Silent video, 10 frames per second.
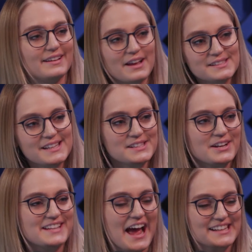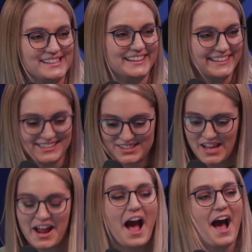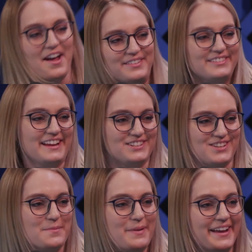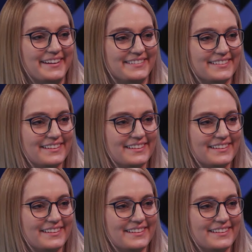Kelsey has the audacity to say, I don't even like champagne.